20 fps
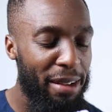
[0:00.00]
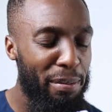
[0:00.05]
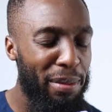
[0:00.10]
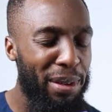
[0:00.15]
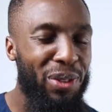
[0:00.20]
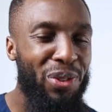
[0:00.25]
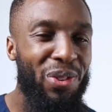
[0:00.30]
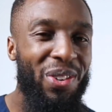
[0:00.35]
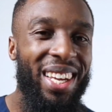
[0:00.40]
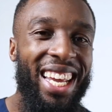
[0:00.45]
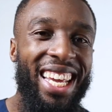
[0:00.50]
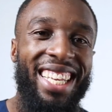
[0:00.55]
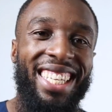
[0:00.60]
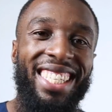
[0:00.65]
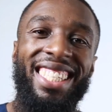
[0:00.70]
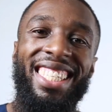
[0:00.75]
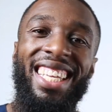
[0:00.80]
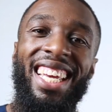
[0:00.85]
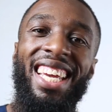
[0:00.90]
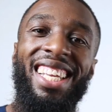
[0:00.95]
But you can't
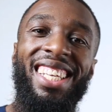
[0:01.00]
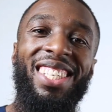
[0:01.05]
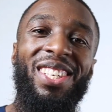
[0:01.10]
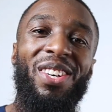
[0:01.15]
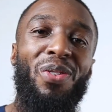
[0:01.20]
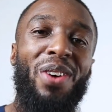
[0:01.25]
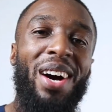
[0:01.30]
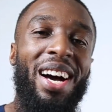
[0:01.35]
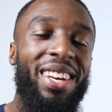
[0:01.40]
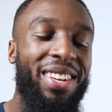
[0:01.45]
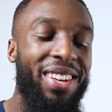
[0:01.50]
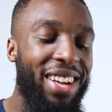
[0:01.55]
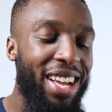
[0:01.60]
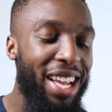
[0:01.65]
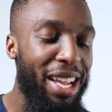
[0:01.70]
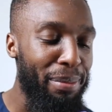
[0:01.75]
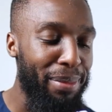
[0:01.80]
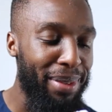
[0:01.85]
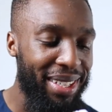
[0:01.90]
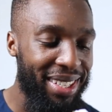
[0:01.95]
stand to wander
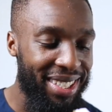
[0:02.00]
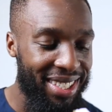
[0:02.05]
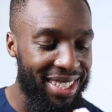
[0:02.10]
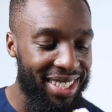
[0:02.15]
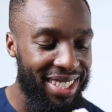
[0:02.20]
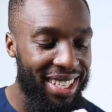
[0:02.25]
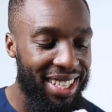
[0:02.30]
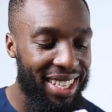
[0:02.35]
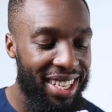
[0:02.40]
aimless,